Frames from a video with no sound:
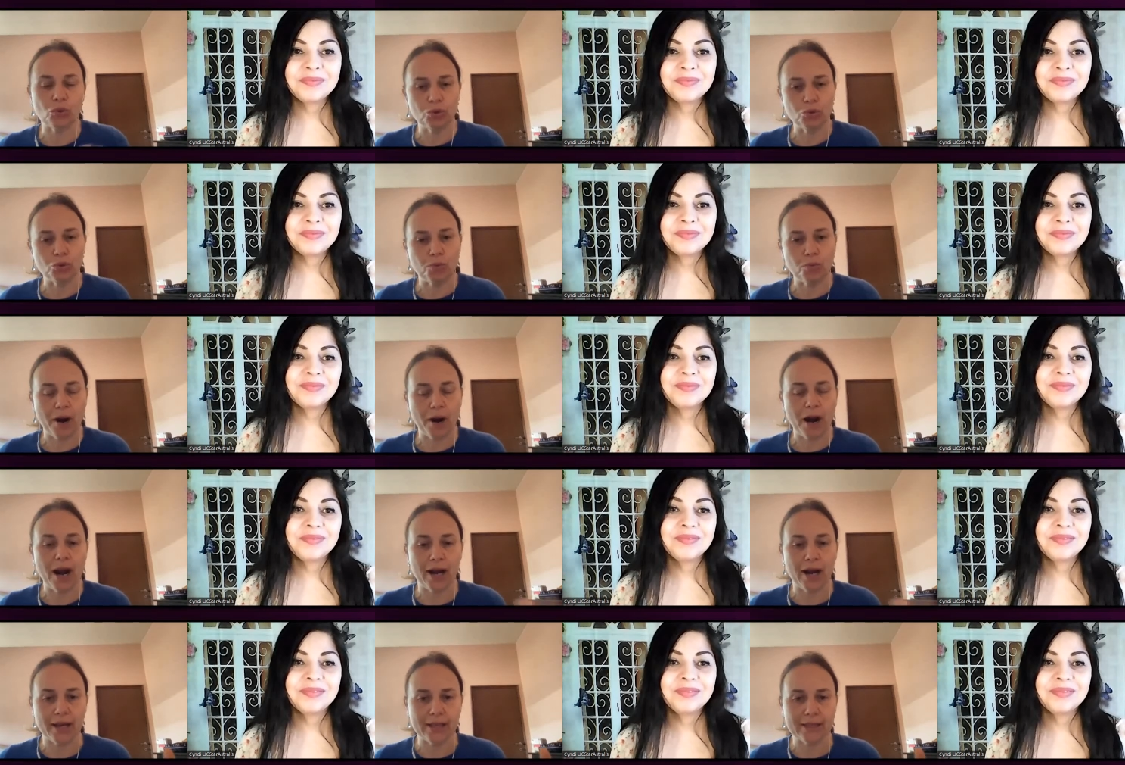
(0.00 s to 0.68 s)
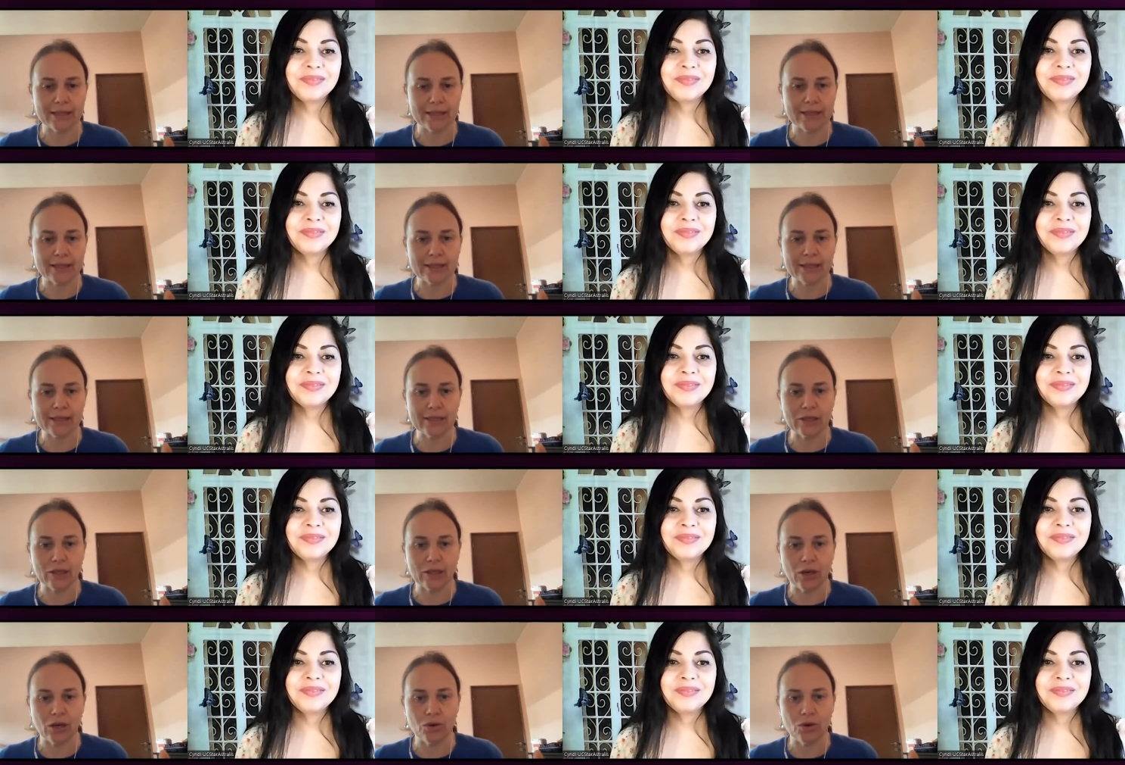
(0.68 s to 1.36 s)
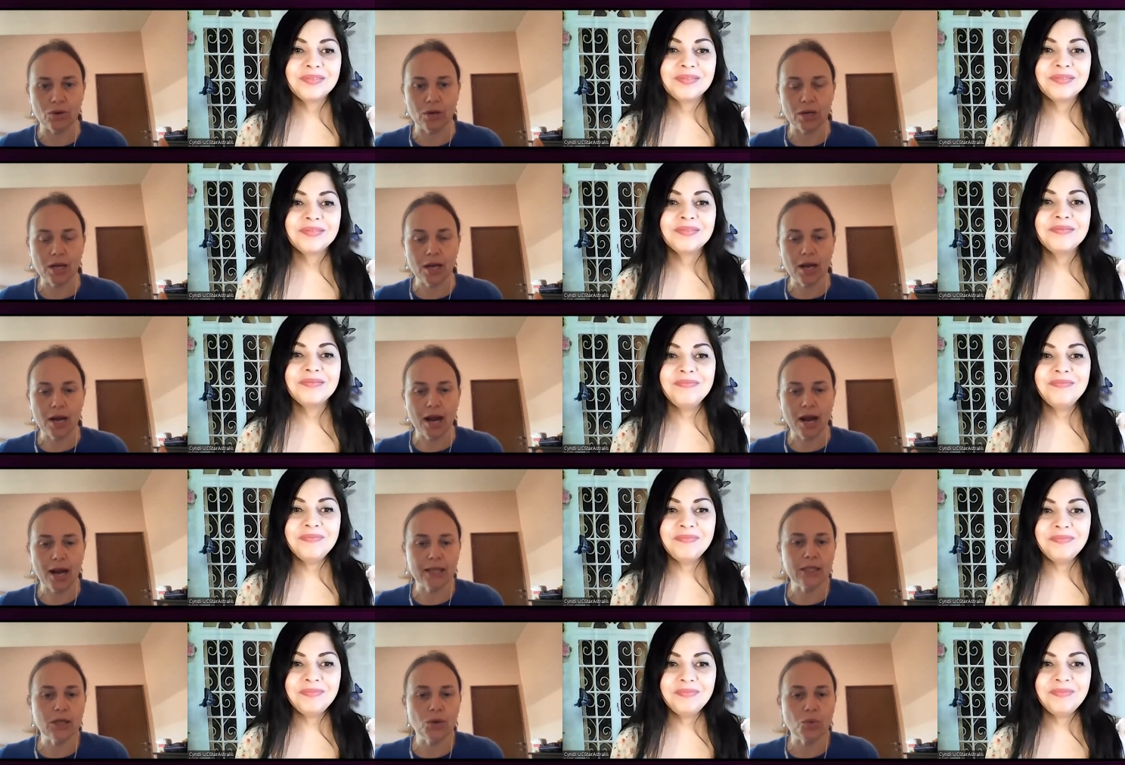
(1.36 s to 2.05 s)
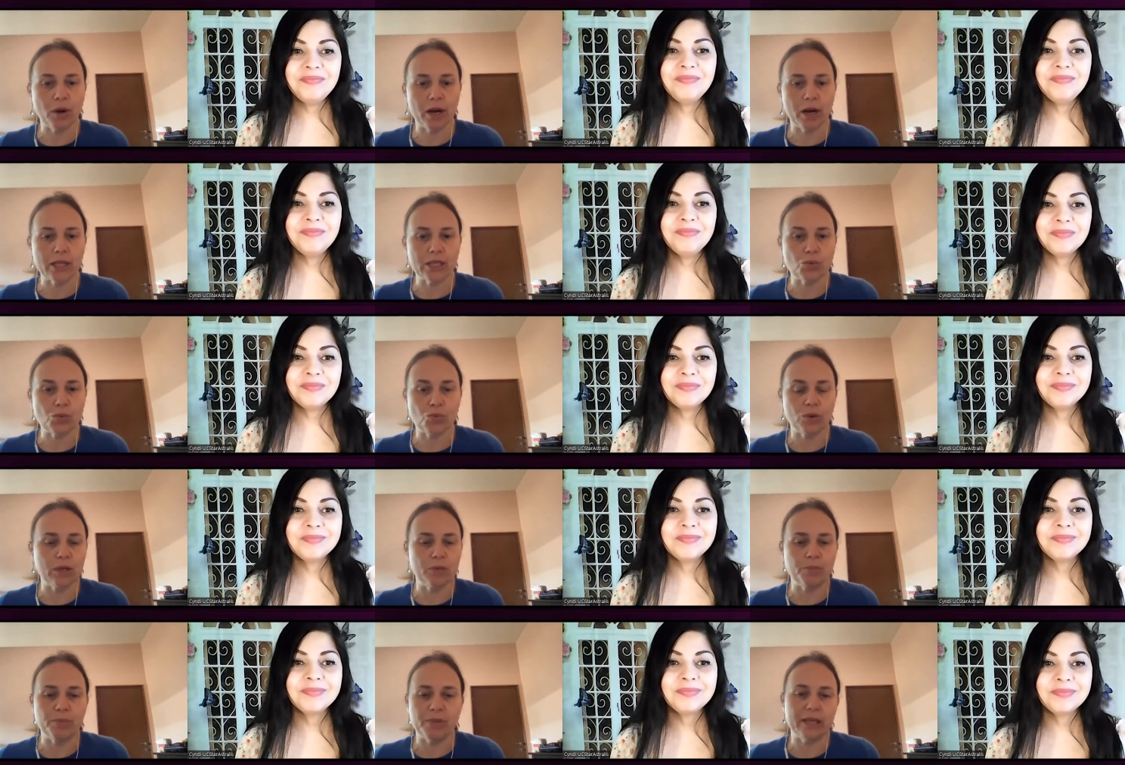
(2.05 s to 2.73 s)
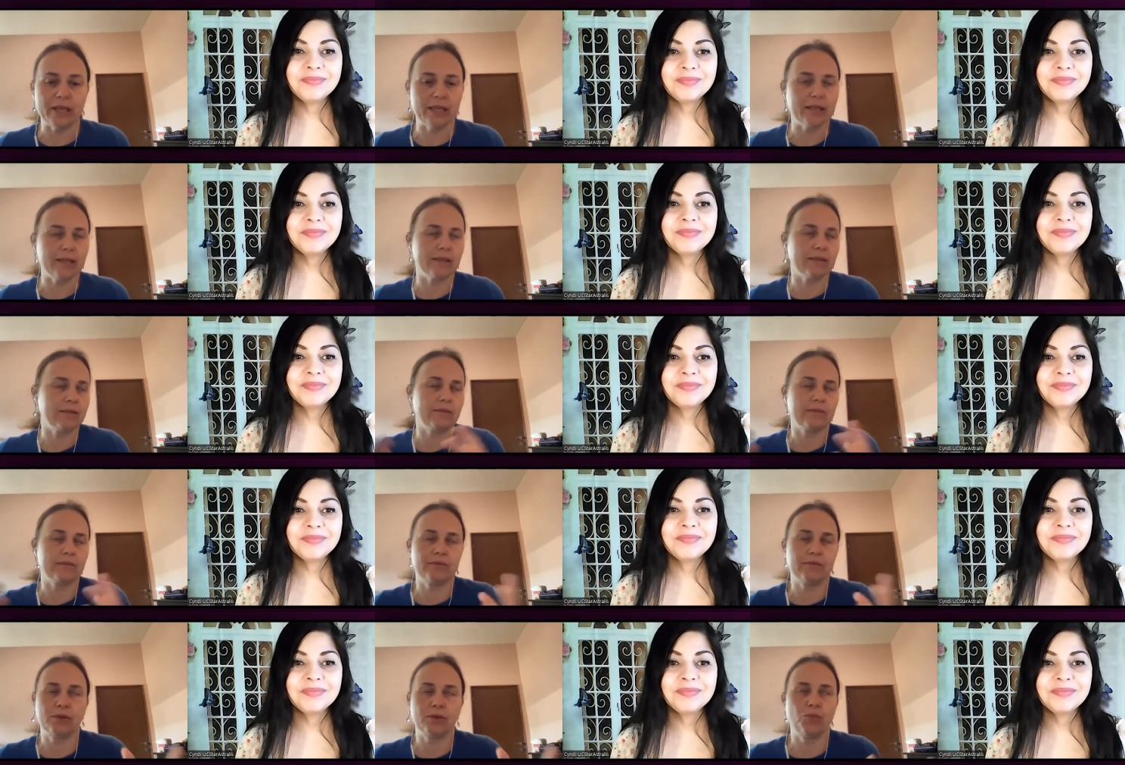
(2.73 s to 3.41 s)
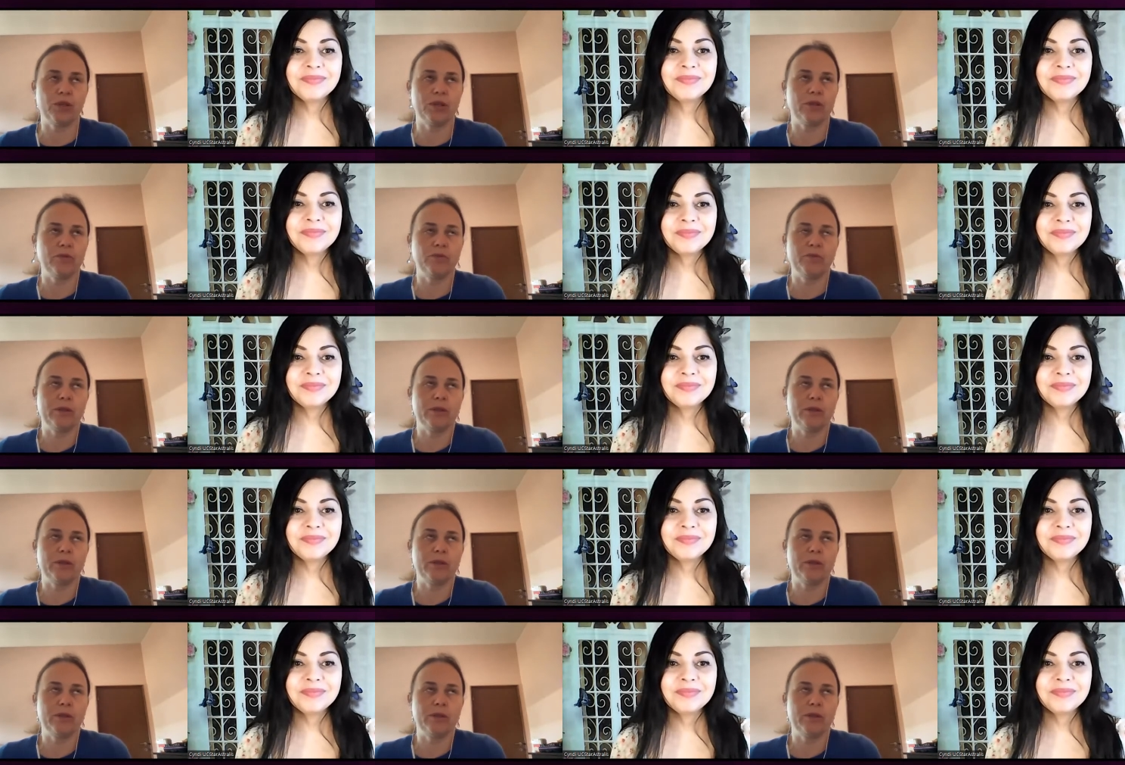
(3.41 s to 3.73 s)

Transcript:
Speaker 1: to pass, you know, otherwise it would have been, would have